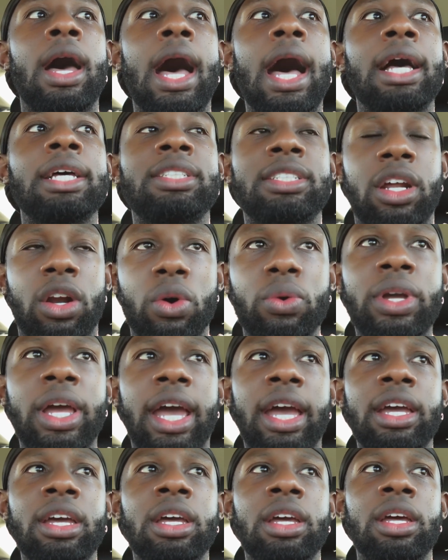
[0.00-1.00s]
I said,
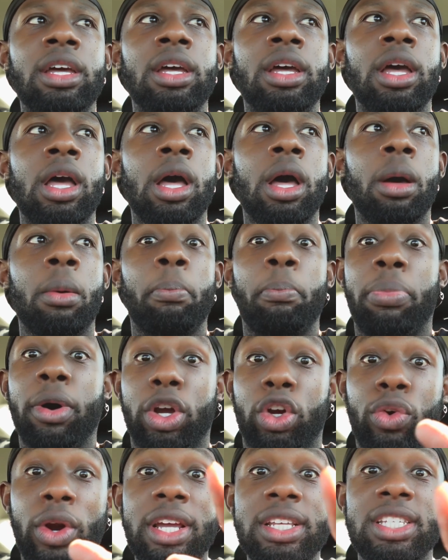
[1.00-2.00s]
okay.
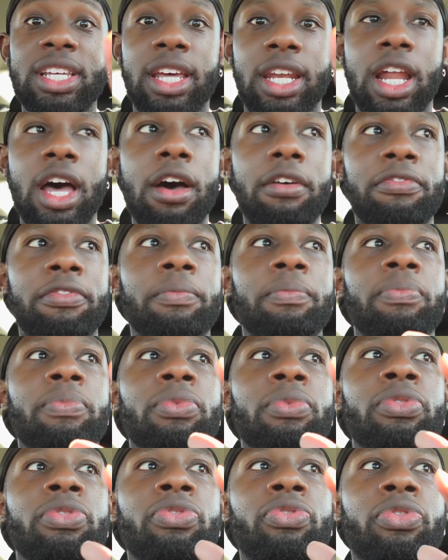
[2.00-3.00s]
But crazy enough,
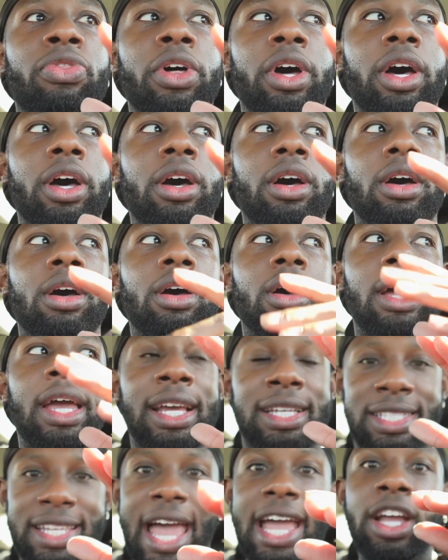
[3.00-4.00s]
the
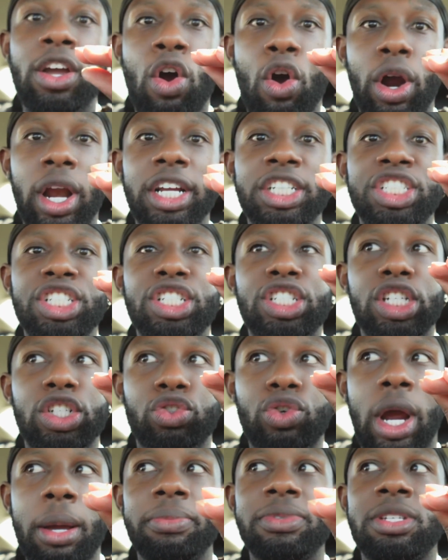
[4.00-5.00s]
exact car that she's
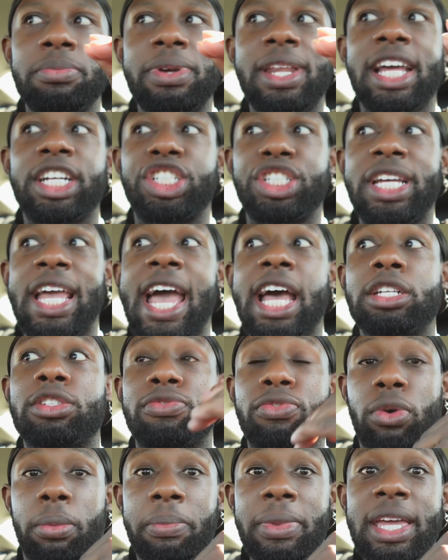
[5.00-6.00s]
describing to me that she has
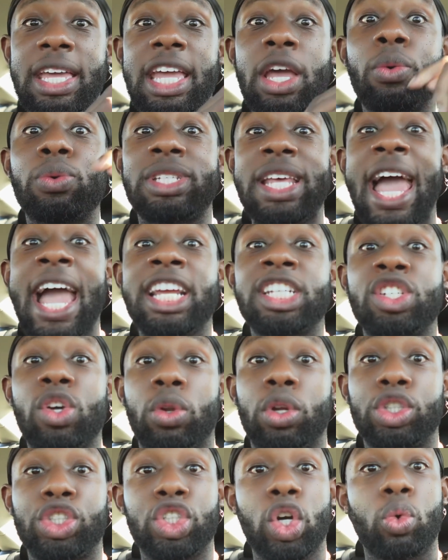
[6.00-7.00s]
for me, it was actually
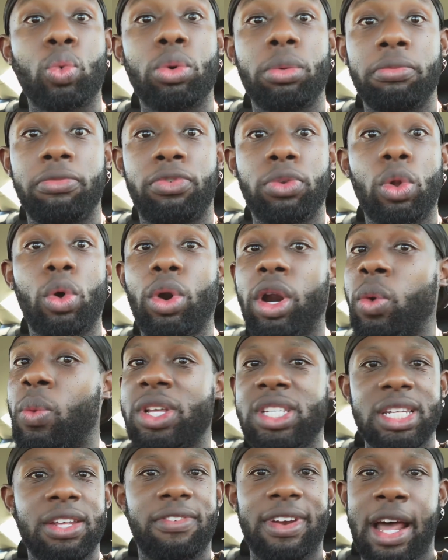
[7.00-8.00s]
on the showroom floor. It
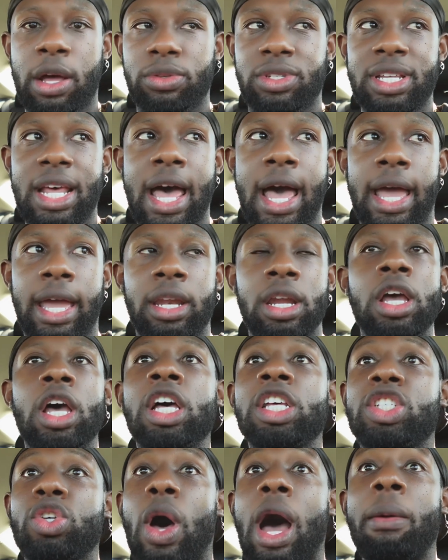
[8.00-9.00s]
wasn't even outside.
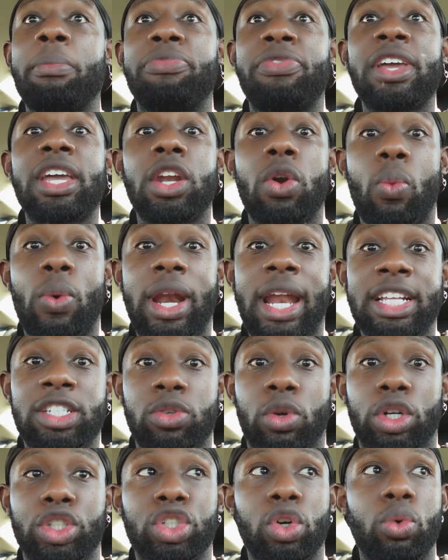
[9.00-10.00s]
So I'm thinking the one
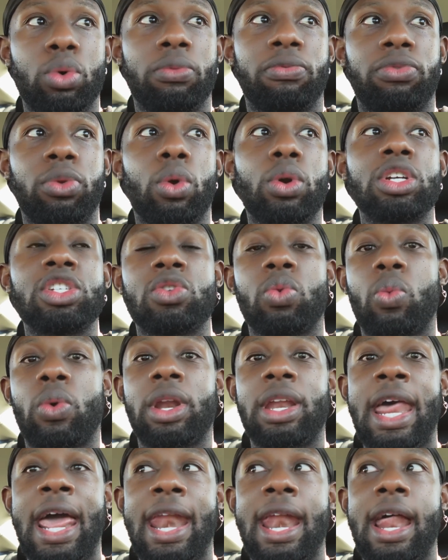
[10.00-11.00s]
that's on the showroom floor is the
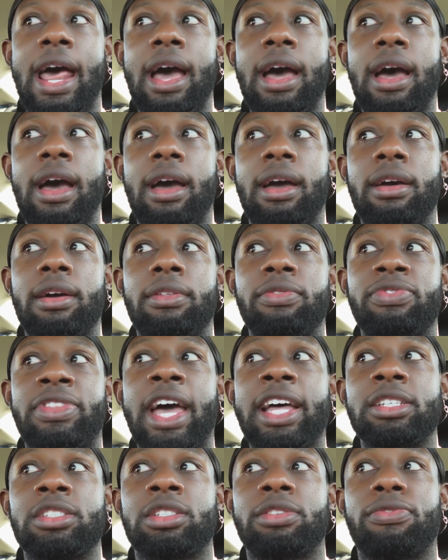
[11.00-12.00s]
one
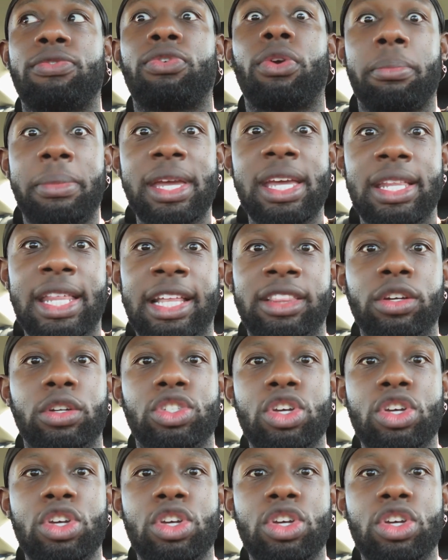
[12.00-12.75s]
that's for me, that they're